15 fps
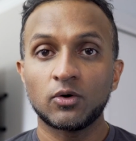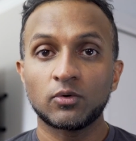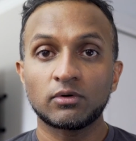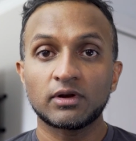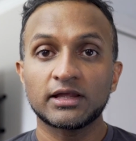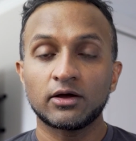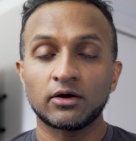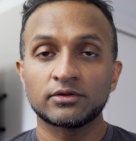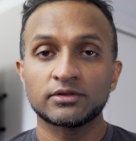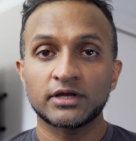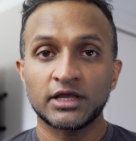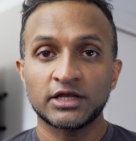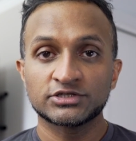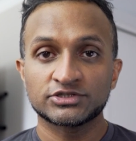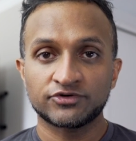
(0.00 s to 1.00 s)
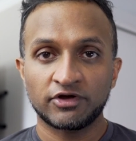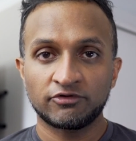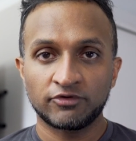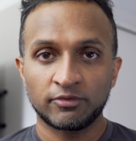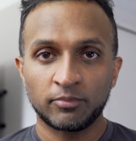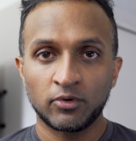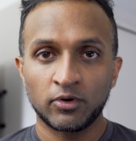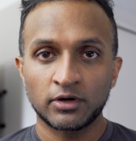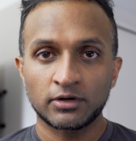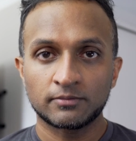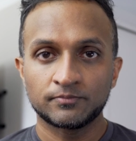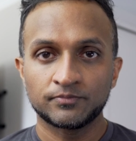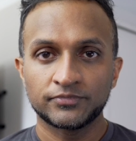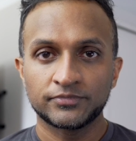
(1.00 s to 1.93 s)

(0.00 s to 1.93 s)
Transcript: only on the injury report.